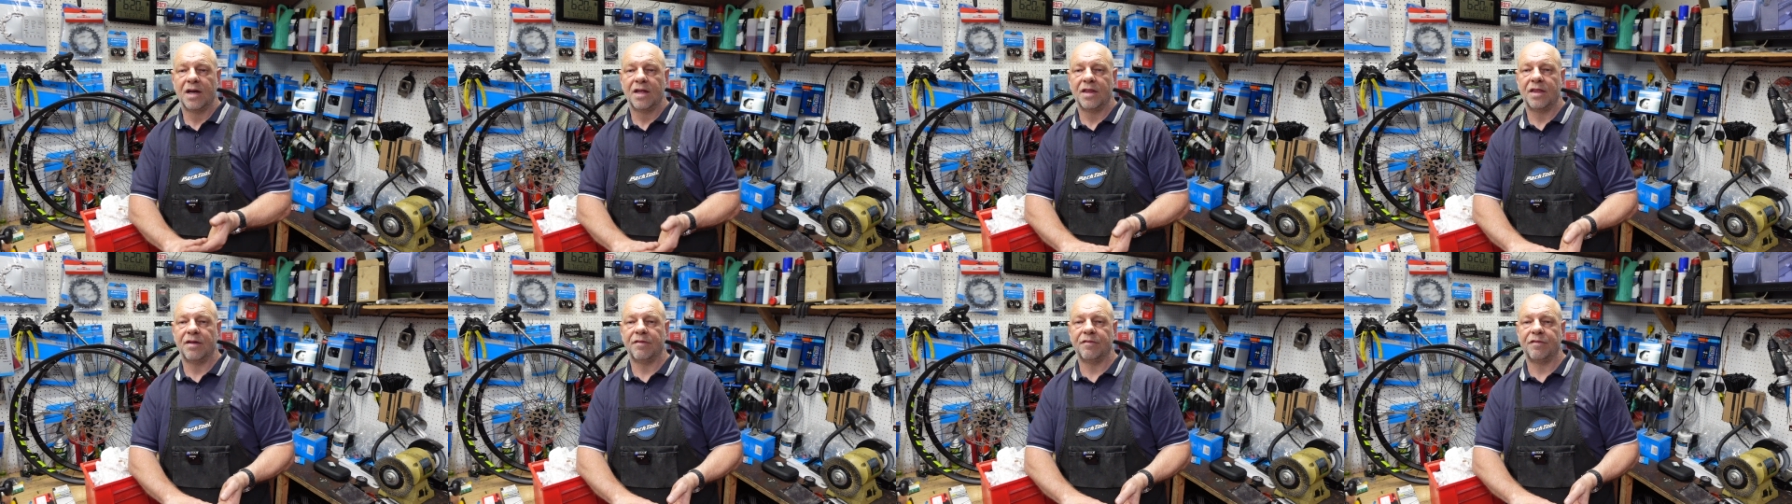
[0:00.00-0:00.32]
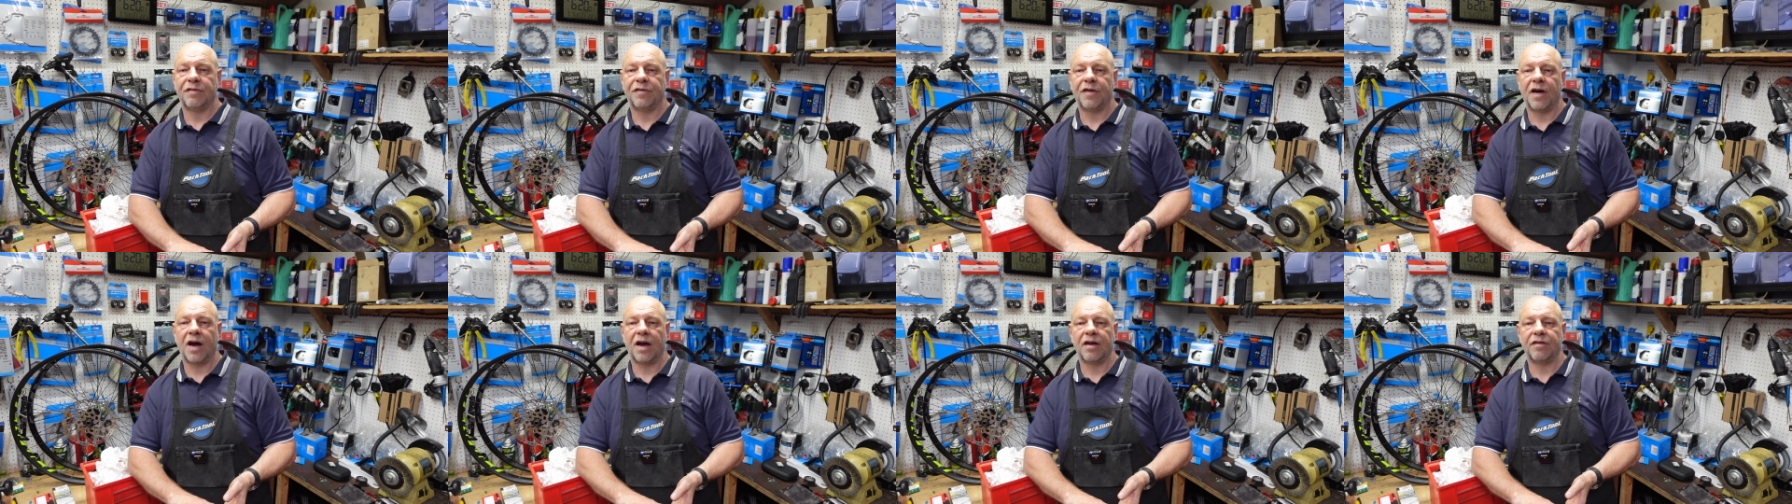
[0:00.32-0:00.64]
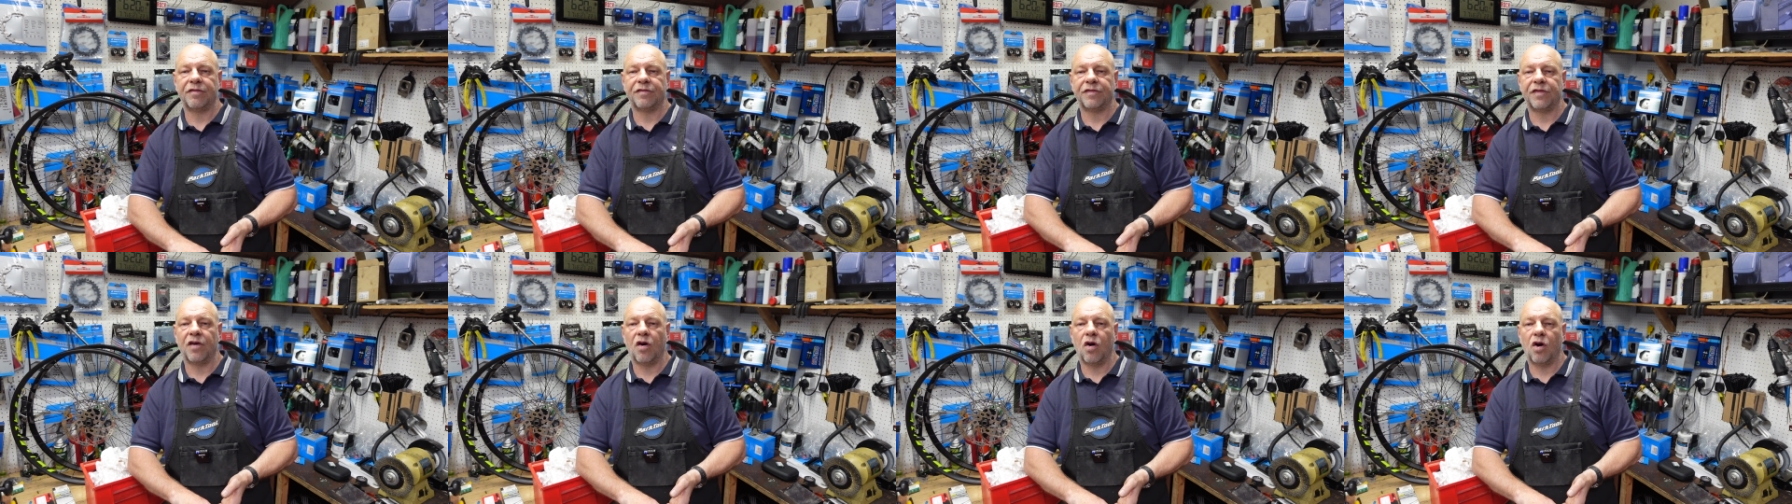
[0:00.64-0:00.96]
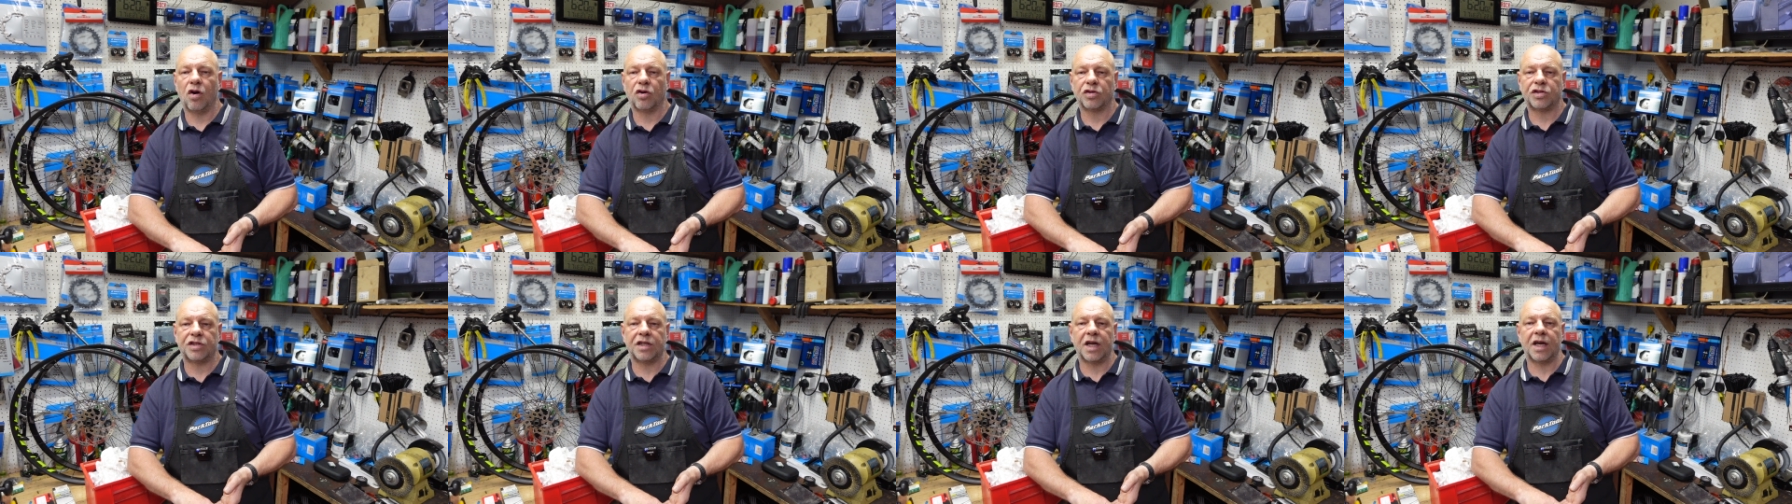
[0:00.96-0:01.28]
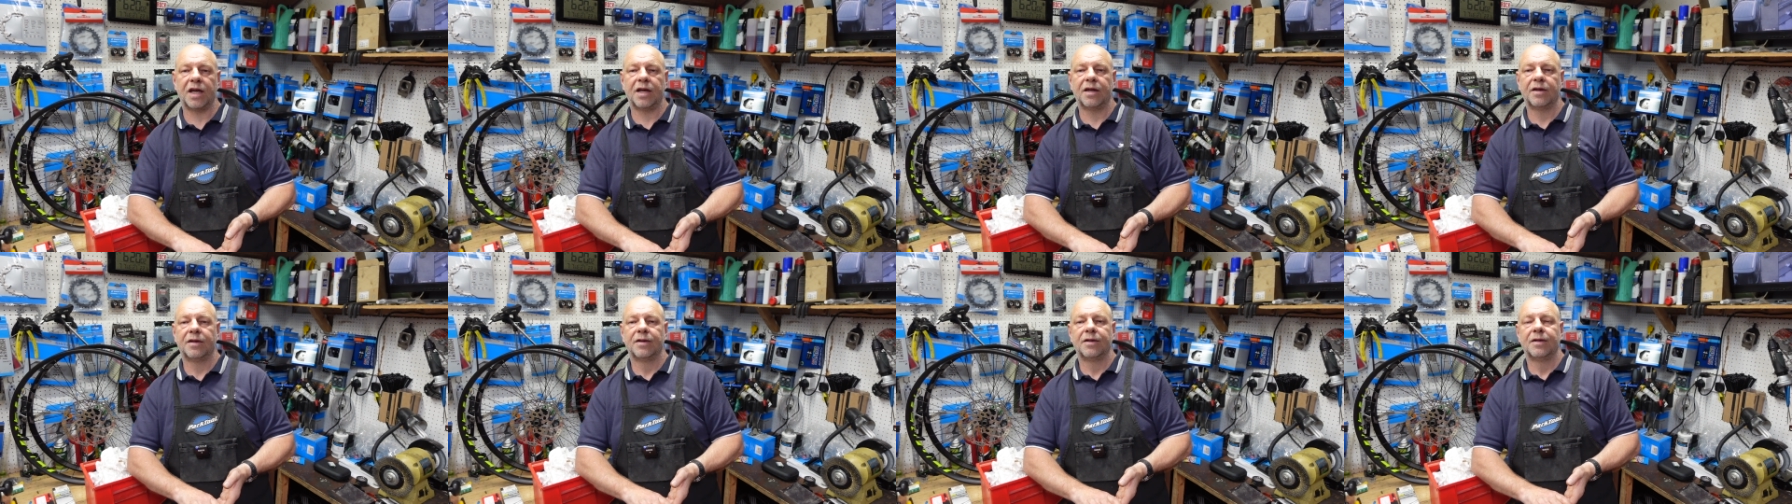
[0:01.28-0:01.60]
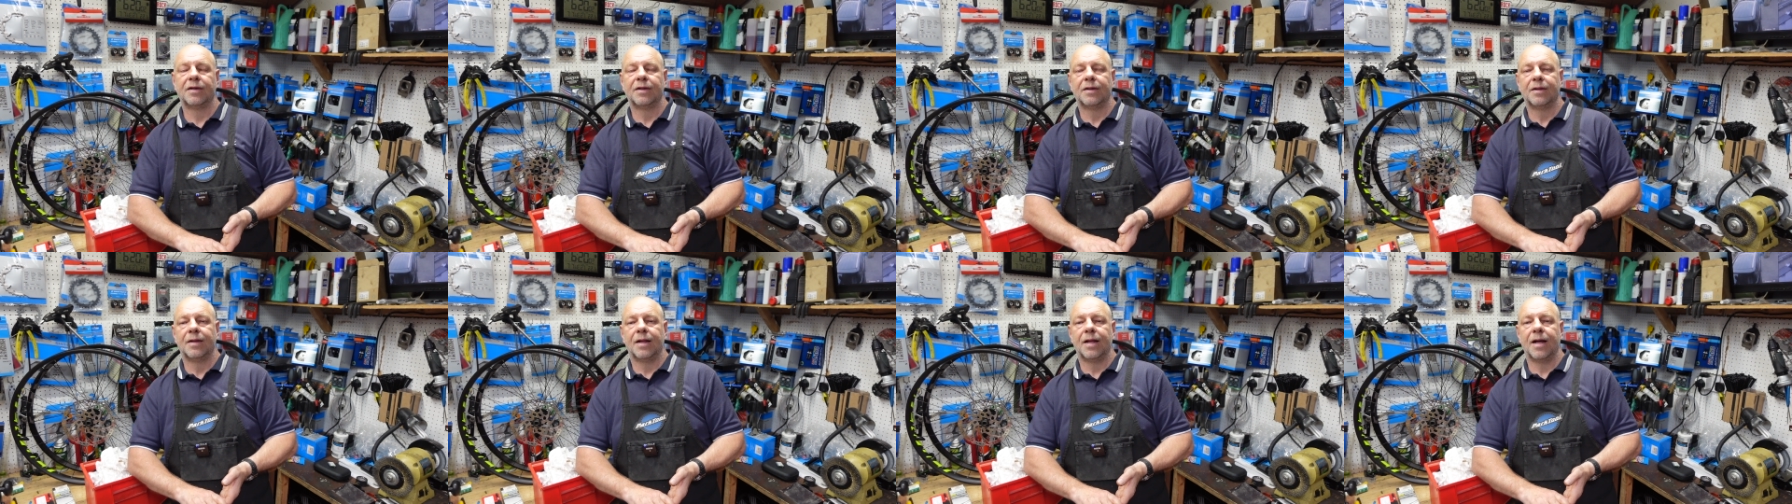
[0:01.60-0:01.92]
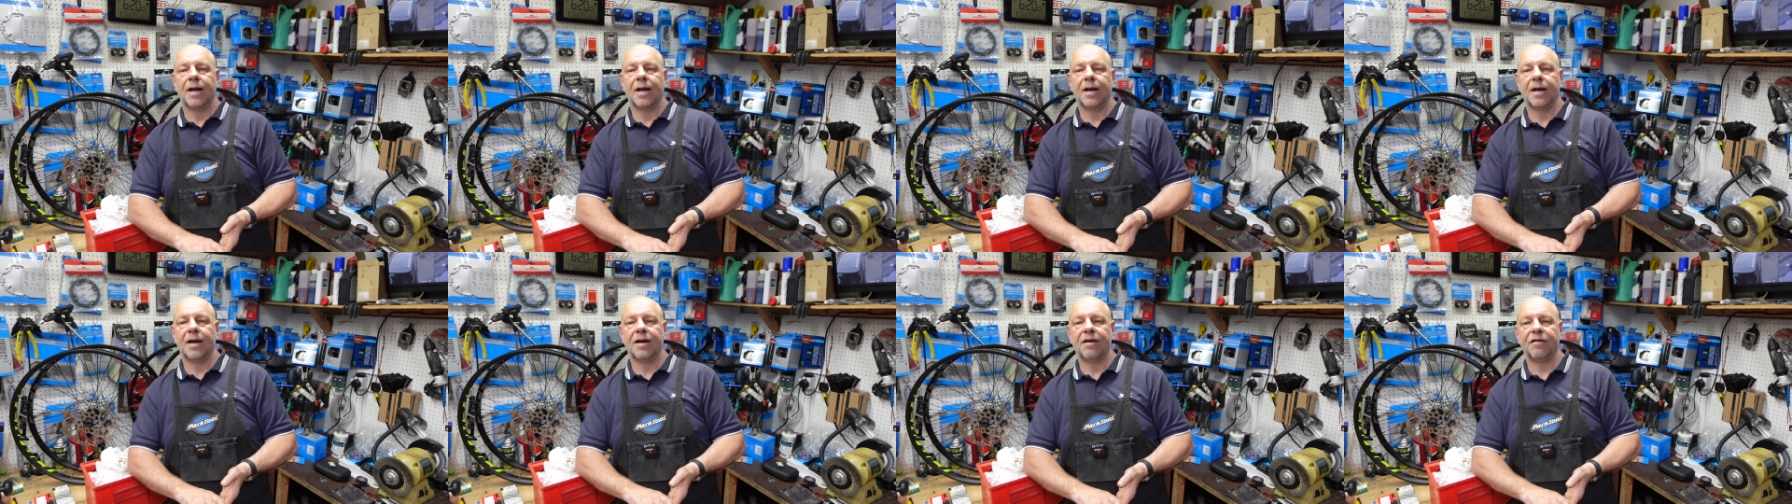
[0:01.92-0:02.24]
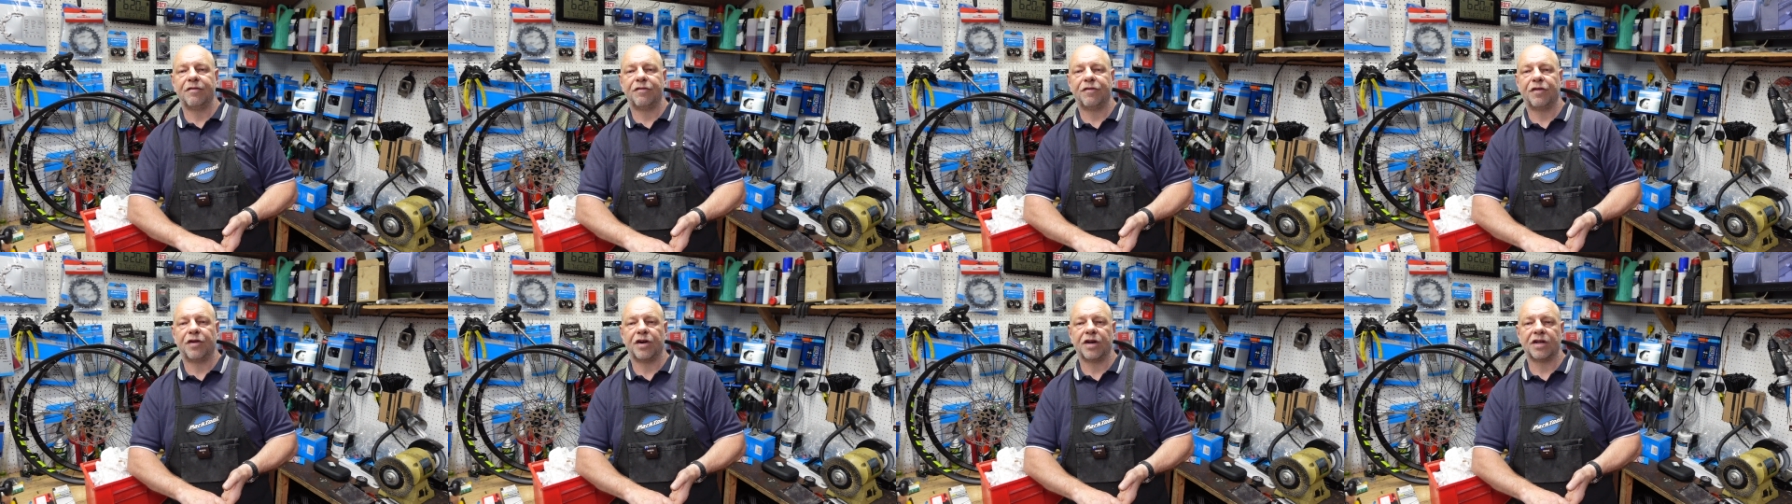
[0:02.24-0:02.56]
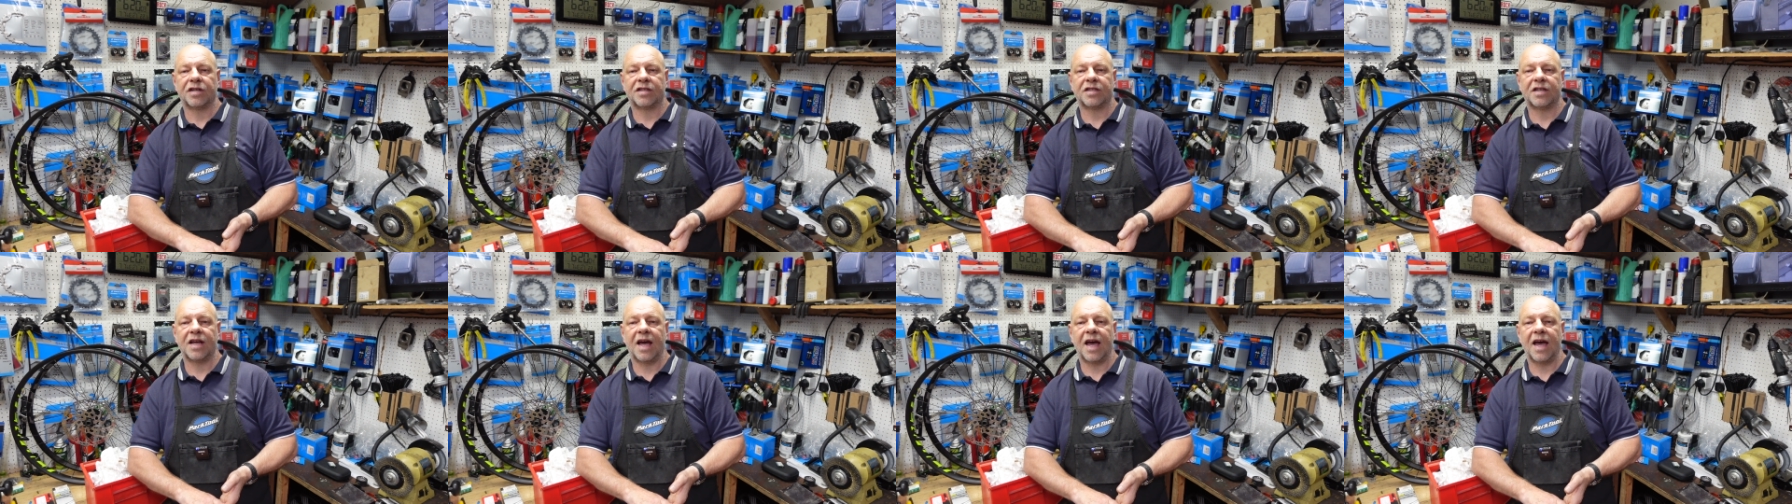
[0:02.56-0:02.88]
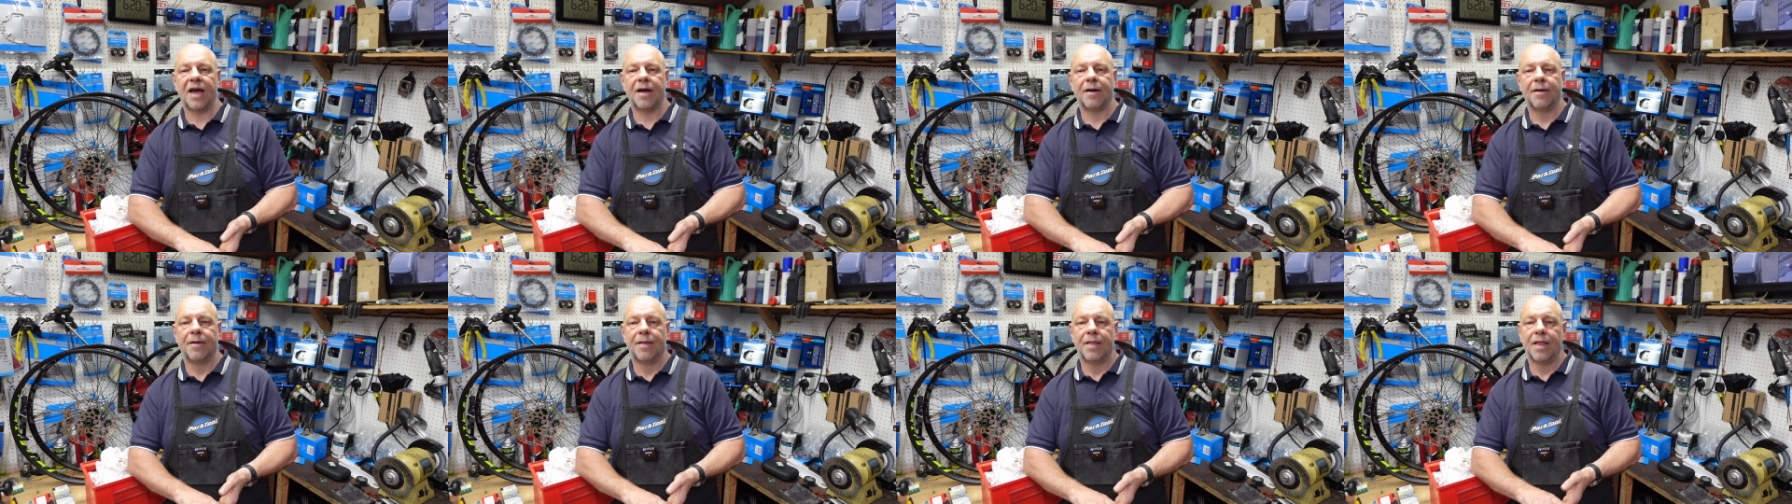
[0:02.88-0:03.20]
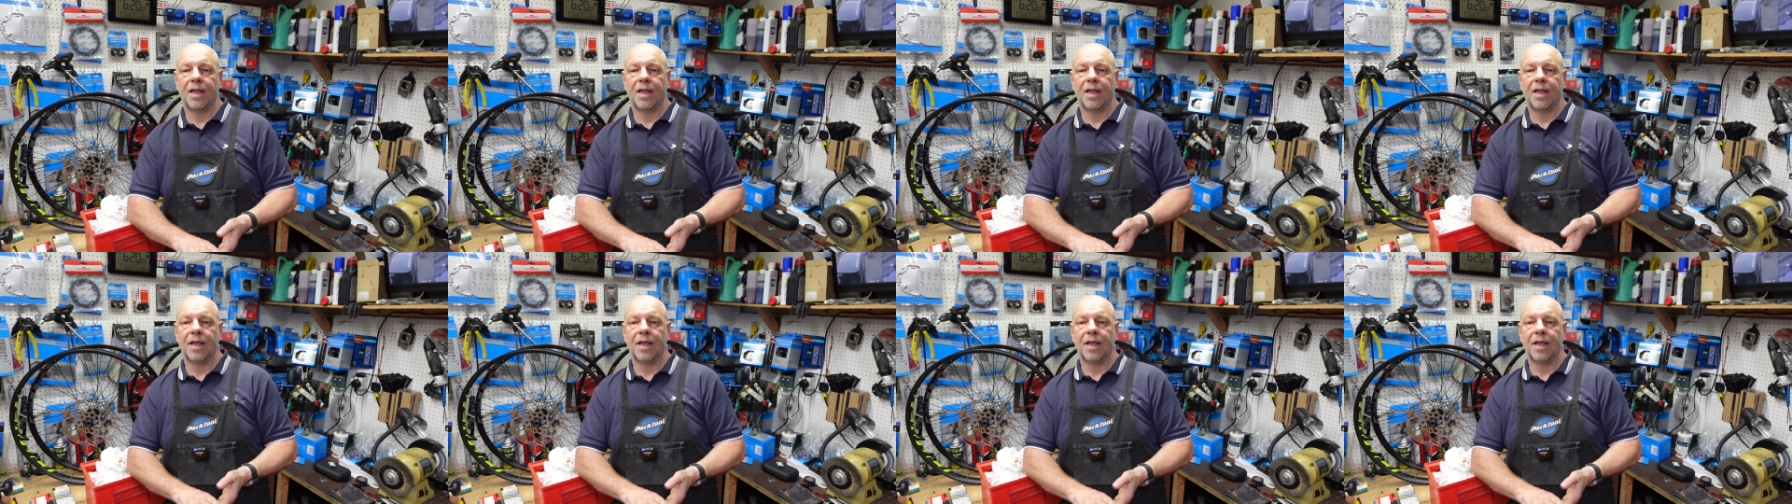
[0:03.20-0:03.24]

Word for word: than 540 uh, for a set.